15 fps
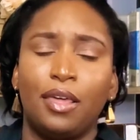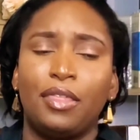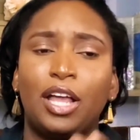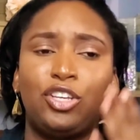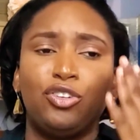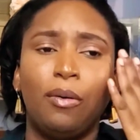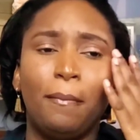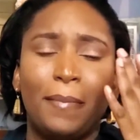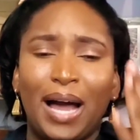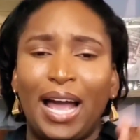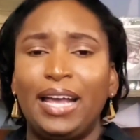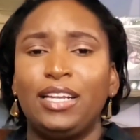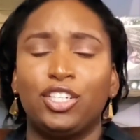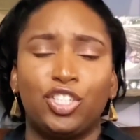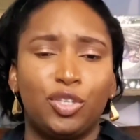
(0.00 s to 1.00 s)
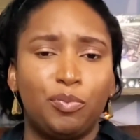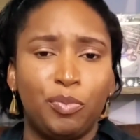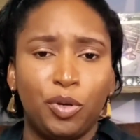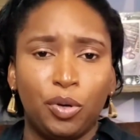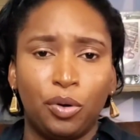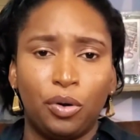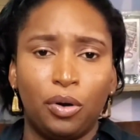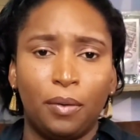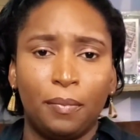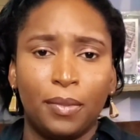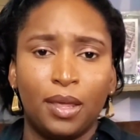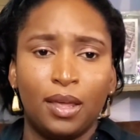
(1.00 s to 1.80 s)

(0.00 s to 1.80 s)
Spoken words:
that your mind is pure,